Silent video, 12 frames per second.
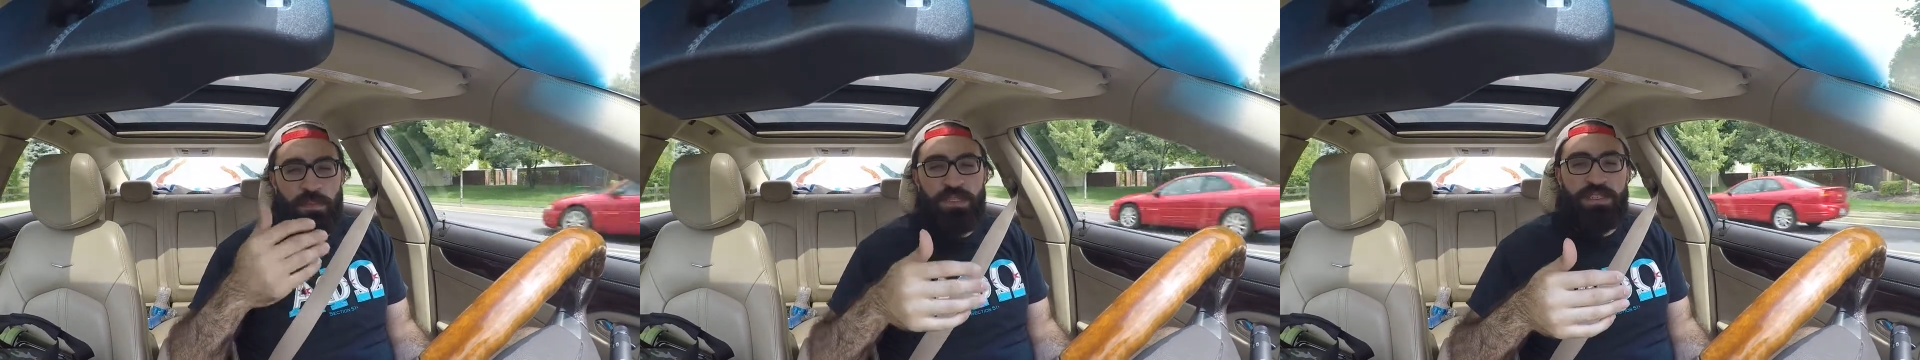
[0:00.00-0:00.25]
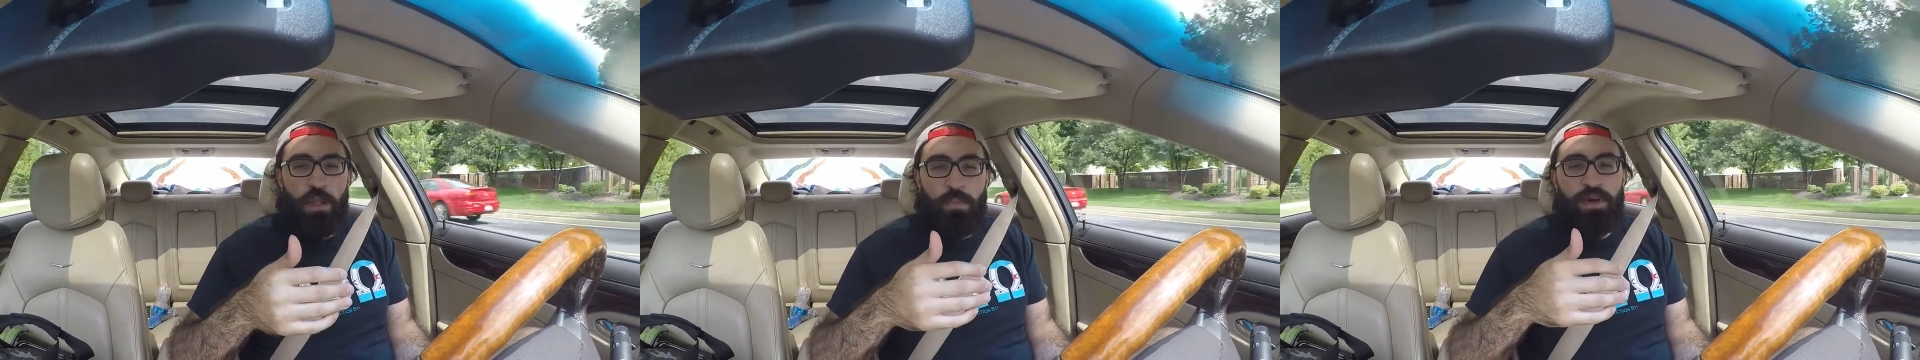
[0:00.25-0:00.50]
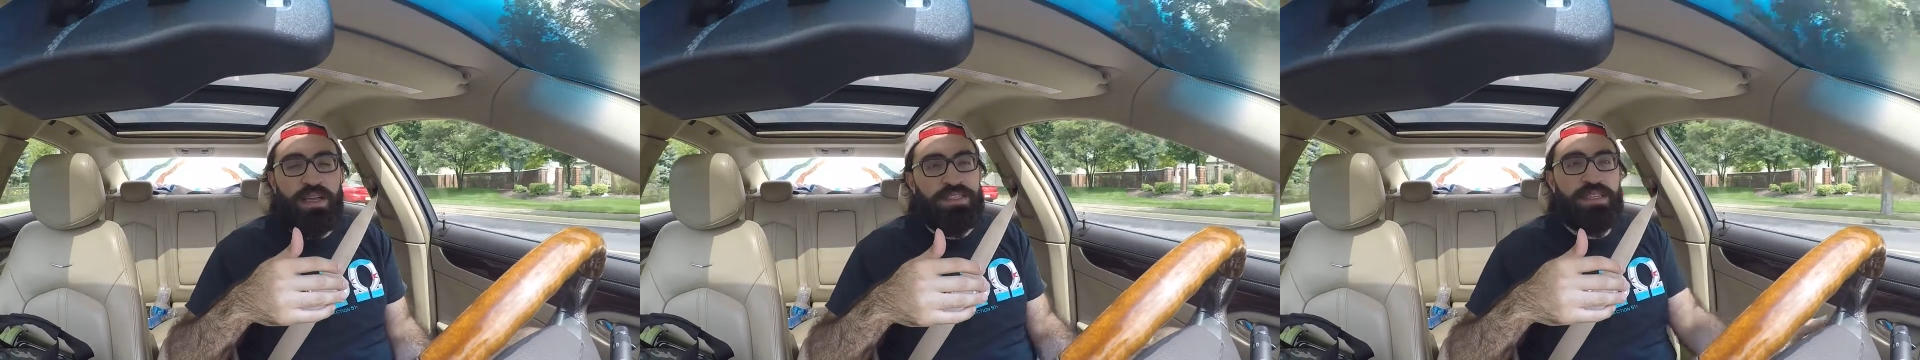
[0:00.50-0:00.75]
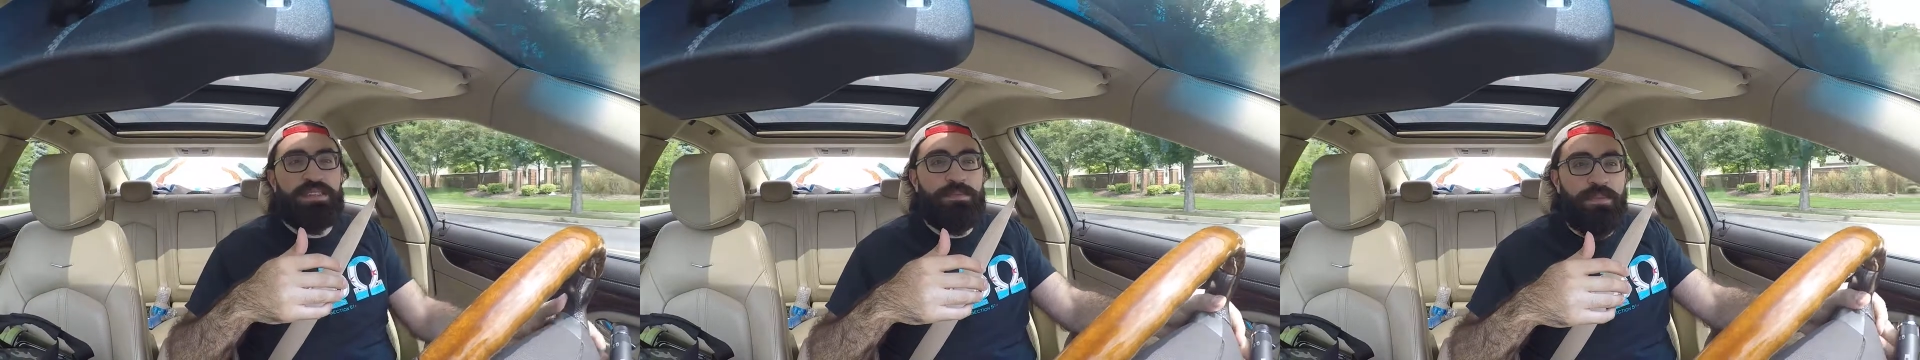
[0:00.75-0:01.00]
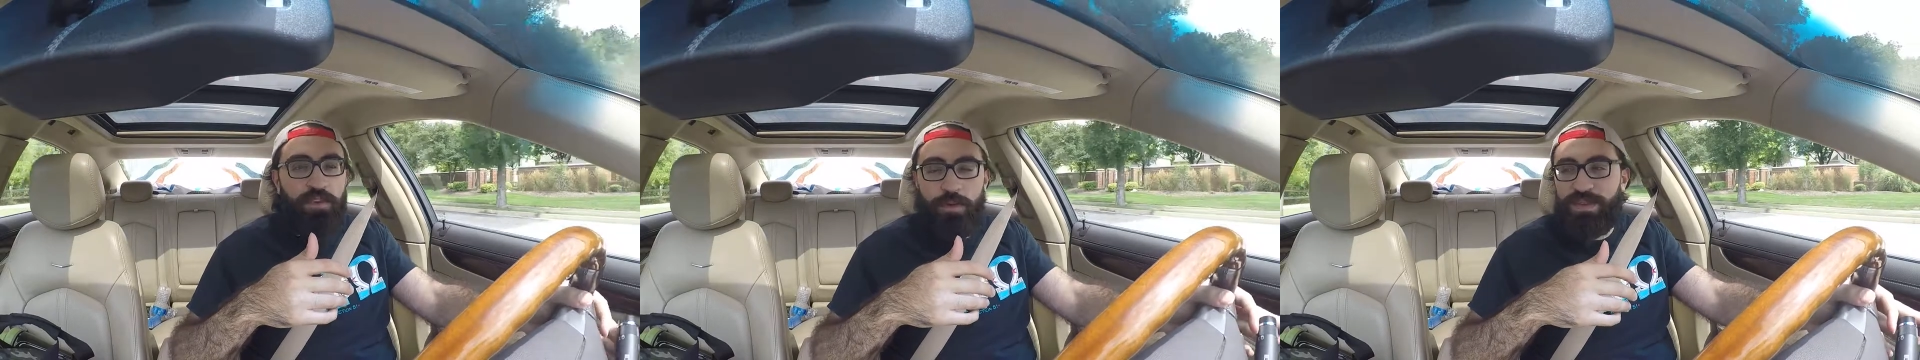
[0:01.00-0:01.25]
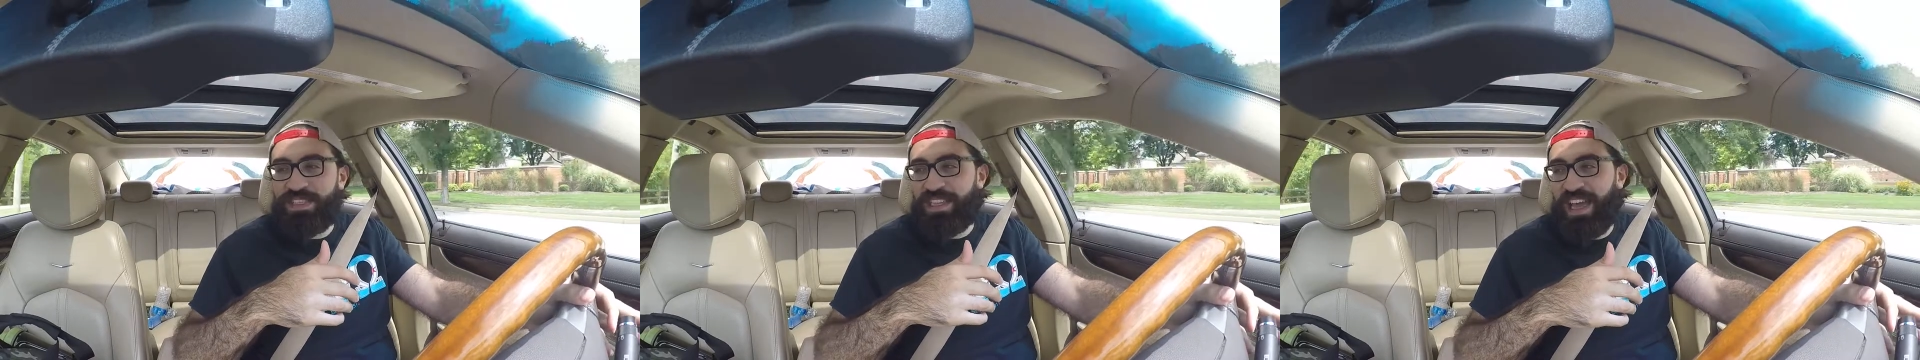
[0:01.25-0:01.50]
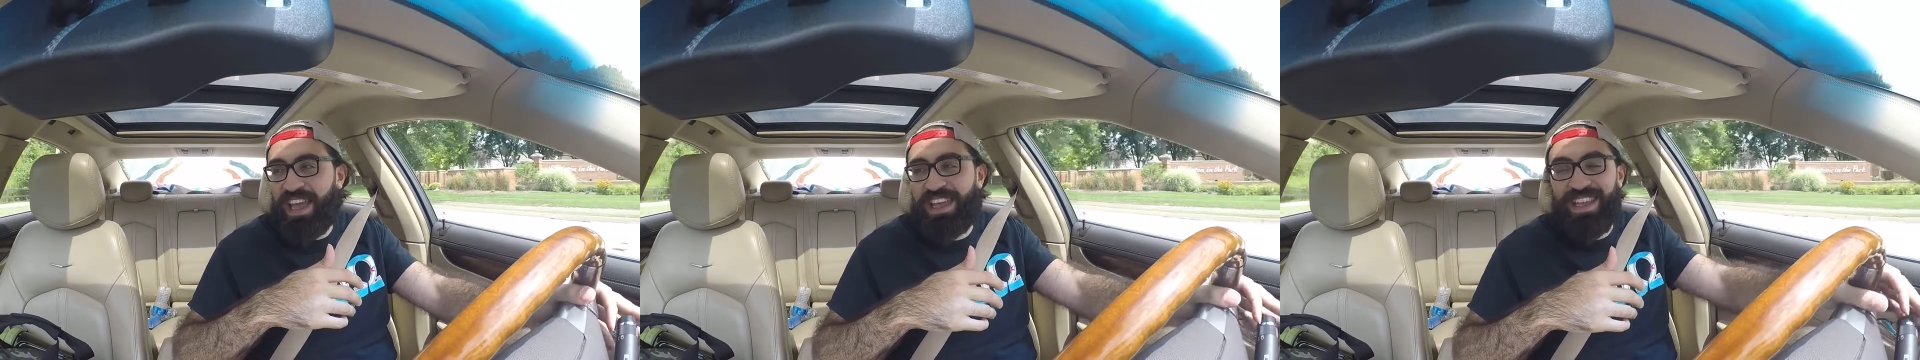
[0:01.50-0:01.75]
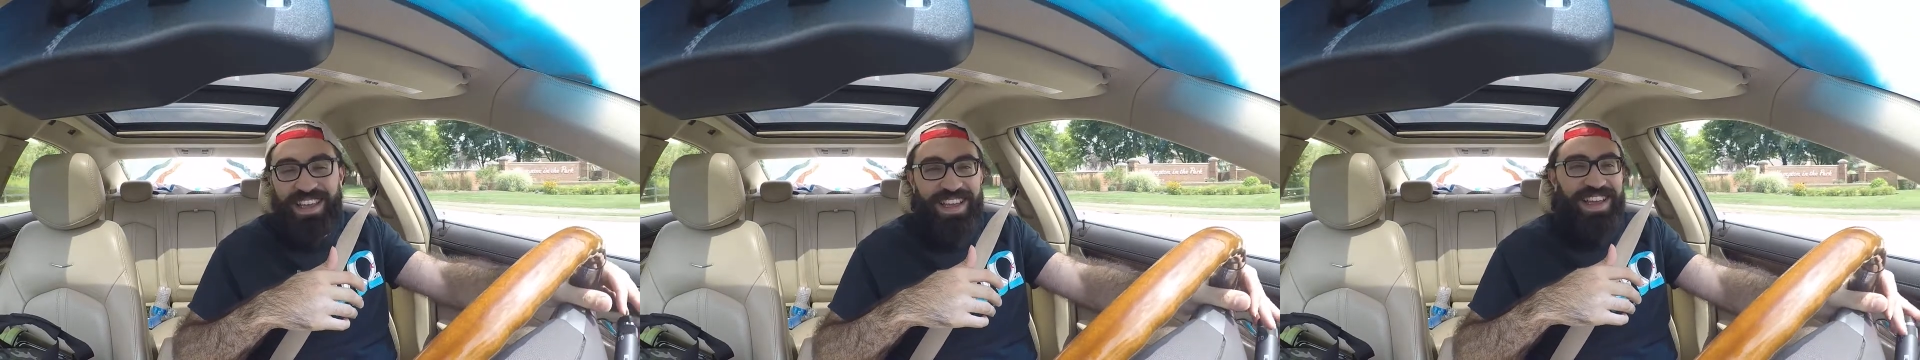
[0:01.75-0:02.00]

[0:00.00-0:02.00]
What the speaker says: Slow process. I'm a very busy guy.